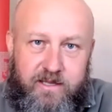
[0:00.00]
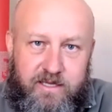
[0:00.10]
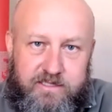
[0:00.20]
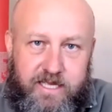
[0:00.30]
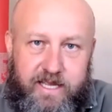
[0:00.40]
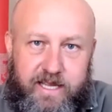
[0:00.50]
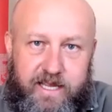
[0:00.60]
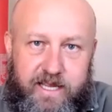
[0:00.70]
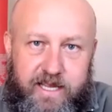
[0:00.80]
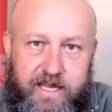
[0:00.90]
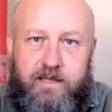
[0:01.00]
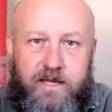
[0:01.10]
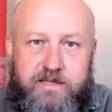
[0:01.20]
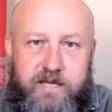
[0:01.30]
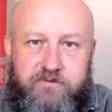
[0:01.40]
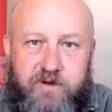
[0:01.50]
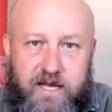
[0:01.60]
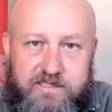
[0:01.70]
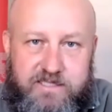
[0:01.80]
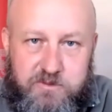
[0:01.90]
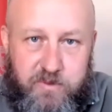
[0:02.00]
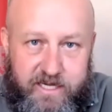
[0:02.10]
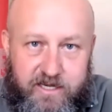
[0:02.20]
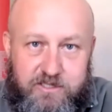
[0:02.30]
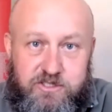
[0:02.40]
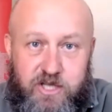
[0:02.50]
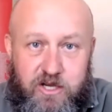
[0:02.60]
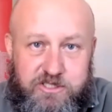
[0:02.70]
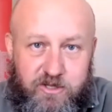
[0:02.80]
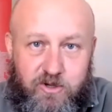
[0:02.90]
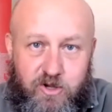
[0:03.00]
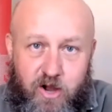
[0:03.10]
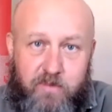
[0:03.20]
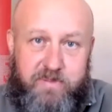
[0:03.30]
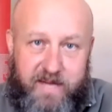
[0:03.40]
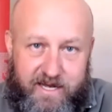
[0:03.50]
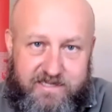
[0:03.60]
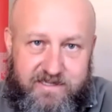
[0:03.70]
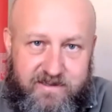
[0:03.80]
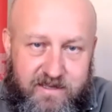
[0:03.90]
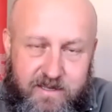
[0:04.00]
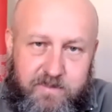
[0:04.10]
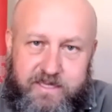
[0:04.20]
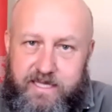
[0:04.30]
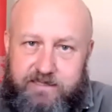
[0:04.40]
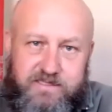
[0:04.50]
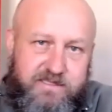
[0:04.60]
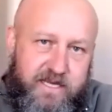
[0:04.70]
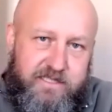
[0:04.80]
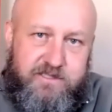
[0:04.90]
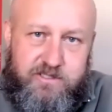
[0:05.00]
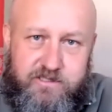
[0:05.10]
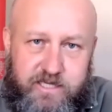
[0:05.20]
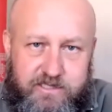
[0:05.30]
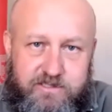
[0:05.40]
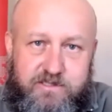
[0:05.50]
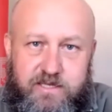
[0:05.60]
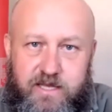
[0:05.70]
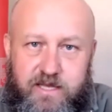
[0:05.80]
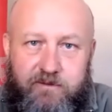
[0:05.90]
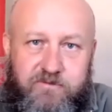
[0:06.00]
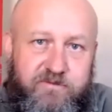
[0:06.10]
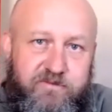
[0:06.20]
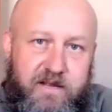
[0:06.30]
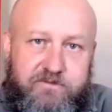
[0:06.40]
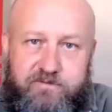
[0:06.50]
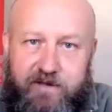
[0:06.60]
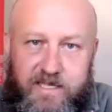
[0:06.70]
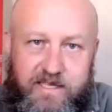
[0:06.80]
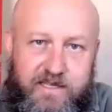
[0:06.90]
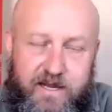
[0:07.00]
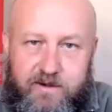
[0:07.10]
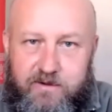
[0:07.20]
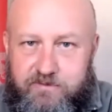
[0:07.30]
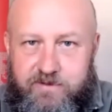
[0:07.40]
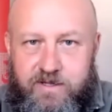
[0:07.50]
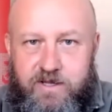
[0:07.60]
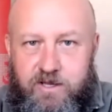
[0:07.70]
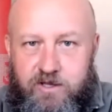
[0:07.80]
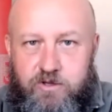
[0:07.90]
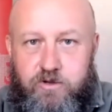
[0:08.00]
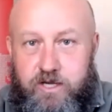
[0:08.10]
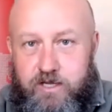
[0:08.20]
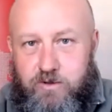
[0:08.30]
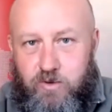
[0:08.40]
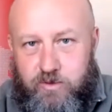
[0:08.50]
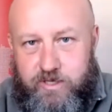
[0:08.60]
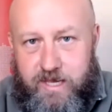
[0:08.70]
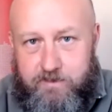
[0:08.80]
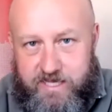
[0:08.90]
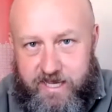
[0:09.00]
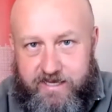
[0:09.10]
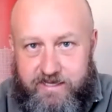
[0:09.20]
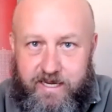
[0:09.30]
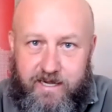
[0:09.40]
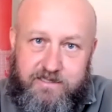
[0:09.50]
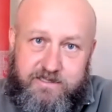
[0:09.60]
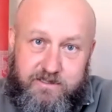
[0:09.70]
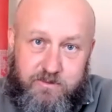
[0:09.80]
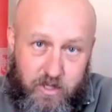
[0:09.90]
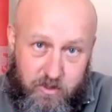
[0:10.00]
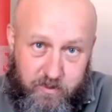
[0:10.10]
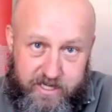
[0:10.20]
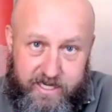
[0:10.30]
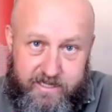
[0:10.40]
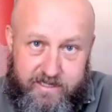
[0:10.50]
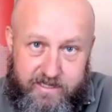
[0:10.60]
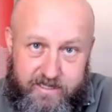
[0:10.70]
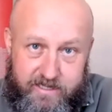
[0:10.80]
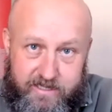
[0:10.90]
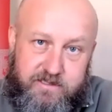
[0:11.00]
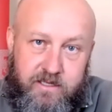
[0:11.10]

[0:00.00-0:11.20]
saying the advice is we need a social compact. But that's just a fluffy kind of unicorn cupcake analysis. What we need is this.